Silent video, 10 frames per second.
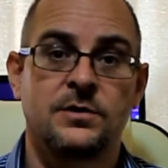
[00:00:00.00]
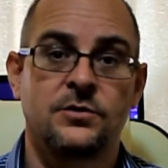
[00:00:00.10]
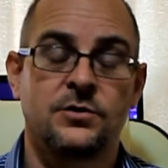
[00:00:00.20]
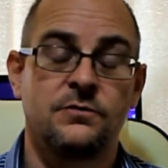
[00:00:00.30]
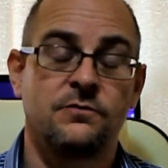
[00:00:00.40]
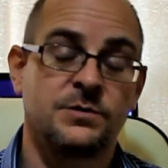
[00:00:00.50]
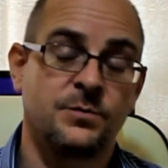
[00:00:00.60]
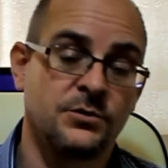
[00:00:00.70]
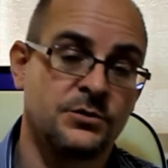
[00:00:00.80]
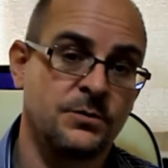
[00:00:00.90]
you can
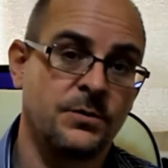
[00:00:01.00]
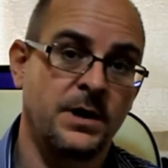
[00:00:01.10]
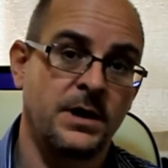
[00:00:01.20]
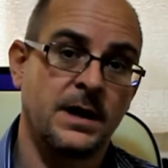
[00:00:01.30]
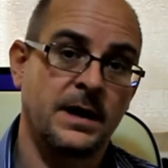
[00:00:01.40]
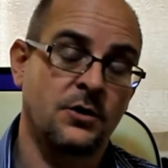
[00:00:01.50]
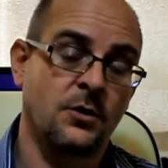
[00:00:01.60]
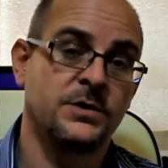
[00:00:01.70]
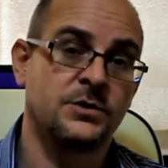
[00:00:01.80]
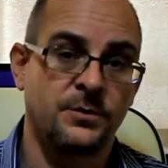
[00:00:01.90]
respond to me and
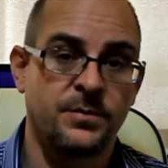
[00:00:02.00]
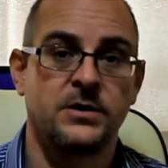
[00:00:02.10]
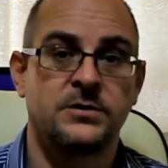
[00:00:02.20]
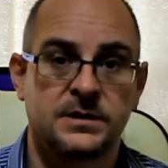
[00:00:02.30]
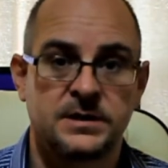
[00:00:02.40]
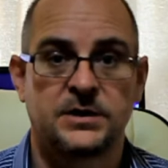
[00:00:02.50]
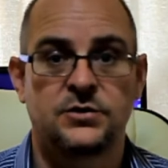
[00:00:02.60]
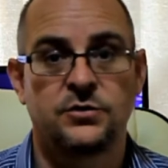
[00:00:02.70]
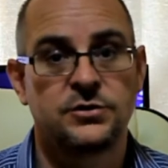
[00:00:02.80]
comment on the posts, etc.